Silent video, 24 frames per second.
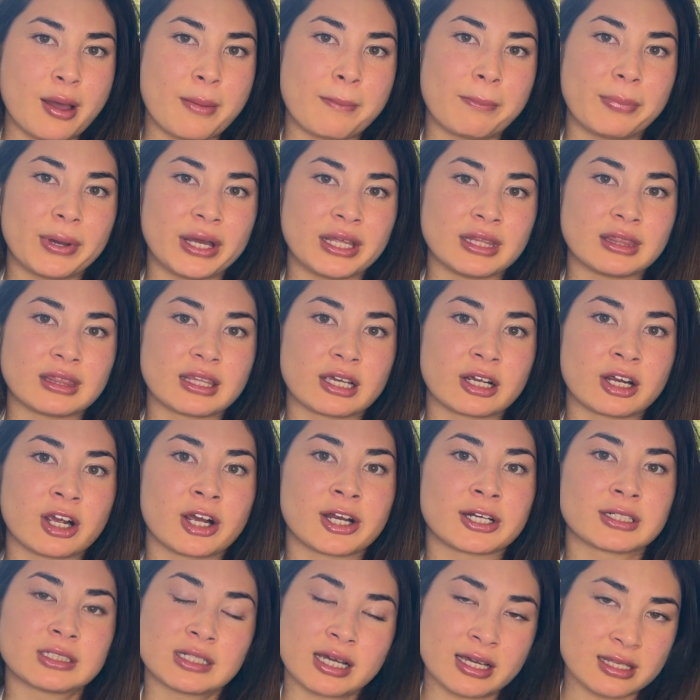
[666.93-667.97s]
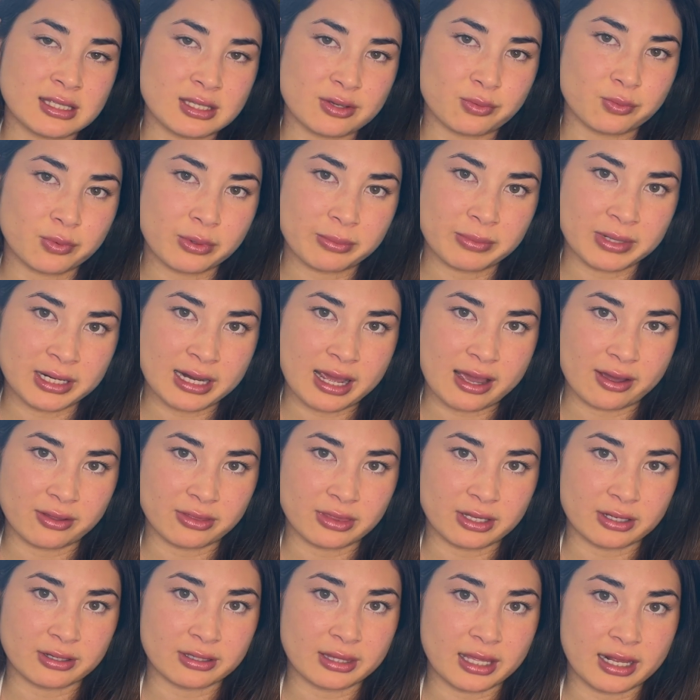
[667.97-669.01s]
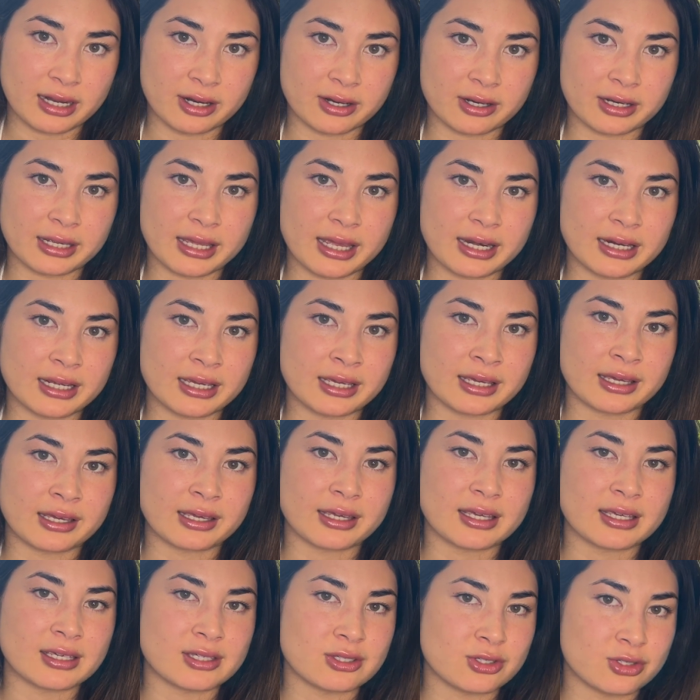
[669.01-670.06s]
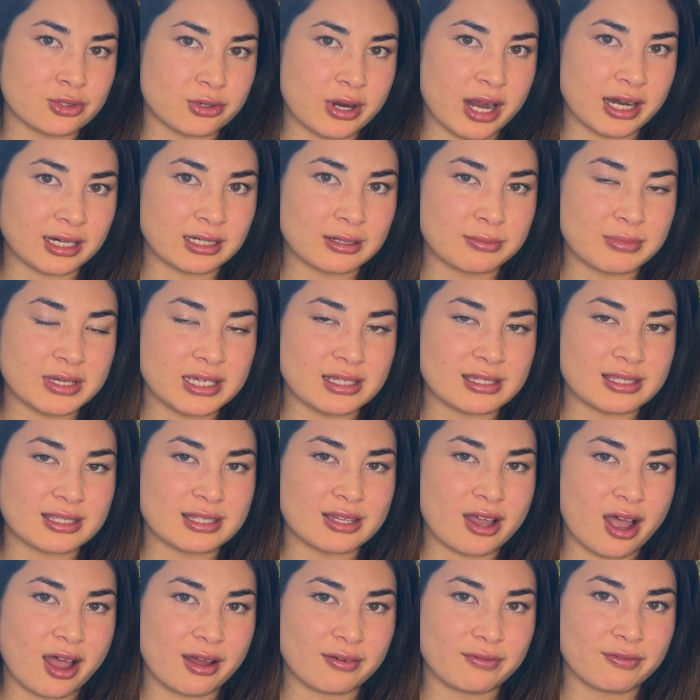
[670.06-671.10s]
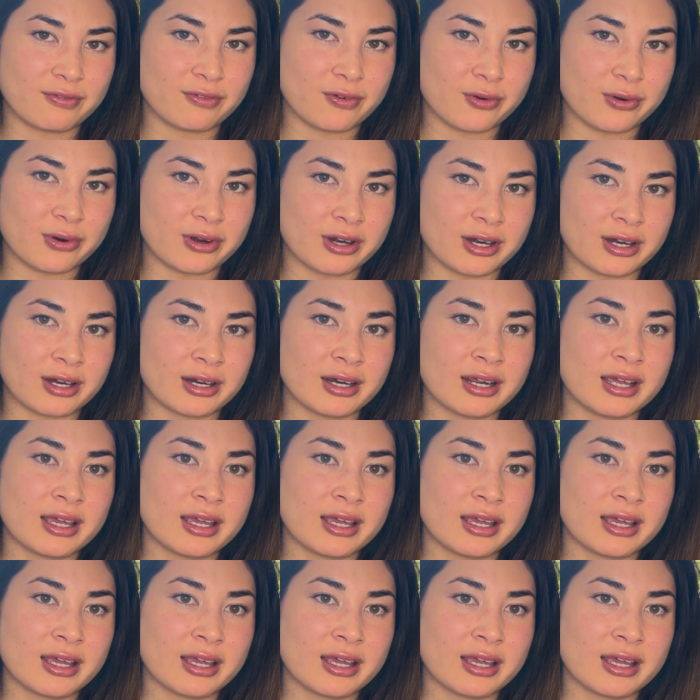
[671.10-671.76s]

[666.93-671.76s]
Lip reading: but there are tons of women out there that are getting hysterectomies not for